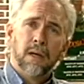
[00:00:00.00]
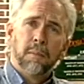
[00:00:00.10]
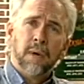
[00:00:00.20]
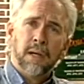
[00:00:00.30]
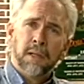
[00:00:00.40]

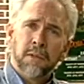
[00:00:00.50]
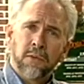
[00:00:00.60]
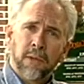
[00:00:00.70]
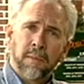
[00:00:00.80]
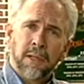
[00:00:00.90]
My name is
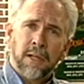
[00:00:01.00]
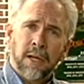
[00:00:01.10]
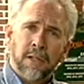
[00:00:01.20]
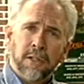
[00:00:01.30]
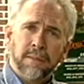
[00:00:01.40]
Rick
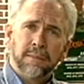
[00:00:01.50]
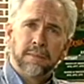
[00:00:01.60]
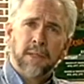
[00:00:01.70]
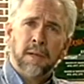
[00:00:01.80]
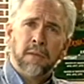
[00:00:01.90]
McDaniel.
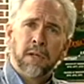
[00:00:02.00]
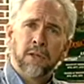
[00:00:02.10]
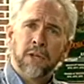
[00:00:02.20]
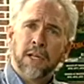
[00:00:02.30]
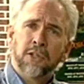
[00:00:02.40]
I'm the
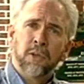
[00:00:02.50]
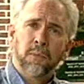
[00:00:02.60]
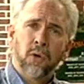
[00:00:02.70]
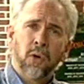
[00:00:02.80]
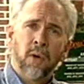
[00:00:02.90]
International
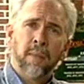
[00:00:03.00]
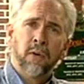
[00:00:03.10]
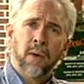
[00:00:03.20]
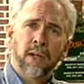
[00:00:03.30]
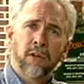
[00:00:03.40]
Program
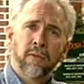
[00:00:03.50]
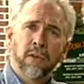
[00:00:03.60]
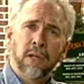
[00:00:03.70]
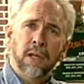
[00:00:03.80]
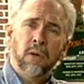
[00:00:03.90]
Director for
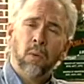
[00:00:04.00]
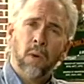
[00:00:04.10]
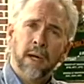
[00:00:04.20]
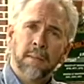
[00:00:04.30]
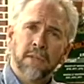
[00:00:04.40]
the
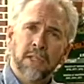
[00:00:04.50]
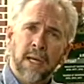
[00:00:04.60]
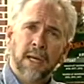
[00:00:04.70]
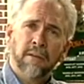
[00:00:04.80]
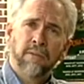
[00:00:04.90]

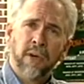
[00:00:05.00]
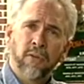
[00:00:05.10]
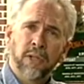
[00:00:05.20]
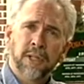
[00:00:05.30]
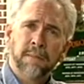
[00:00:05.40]
YMCA of
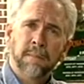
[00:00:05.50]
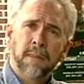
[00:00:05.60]
Fredericton.